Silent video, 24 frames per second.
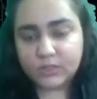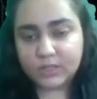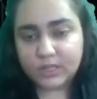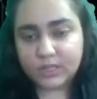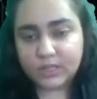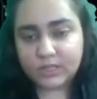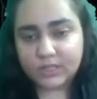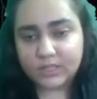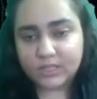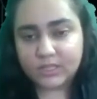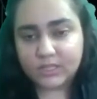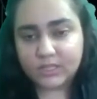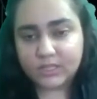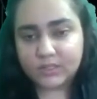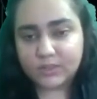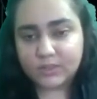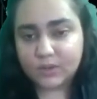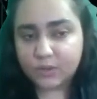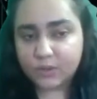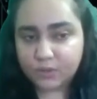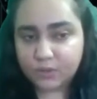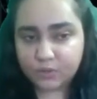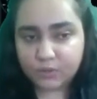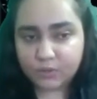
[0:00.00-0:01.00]
that it is
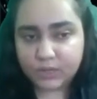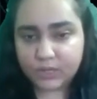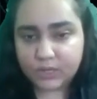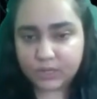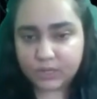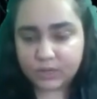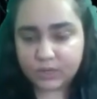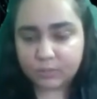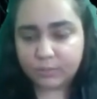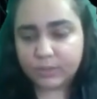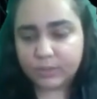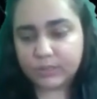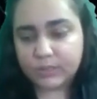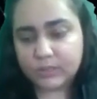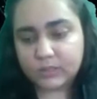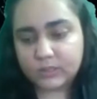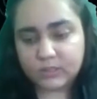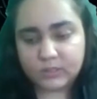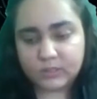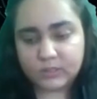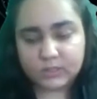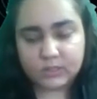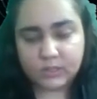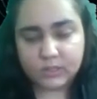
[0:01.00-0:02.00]
not raining, but it
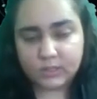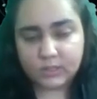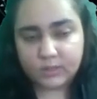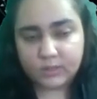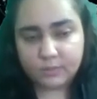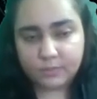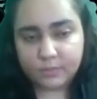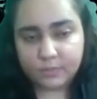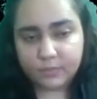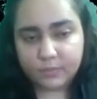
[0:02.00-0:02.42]
is sunny.